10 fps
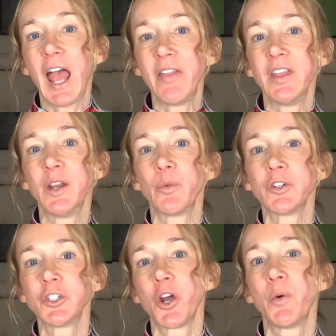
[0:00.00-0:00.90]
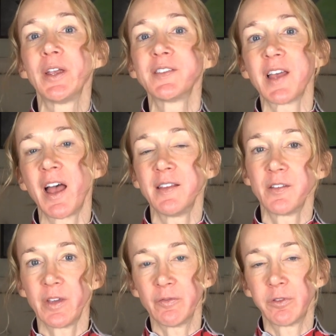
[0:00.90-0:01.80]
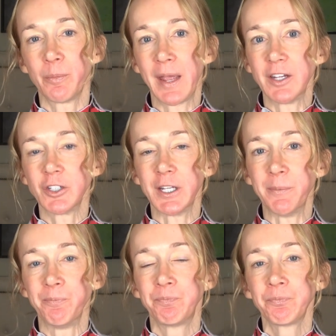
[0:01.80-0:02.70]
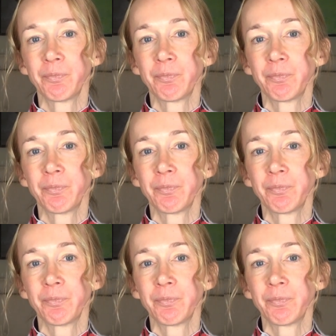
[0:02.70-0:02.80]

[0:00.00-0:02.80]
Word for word: and then it was showing signs of inflammation.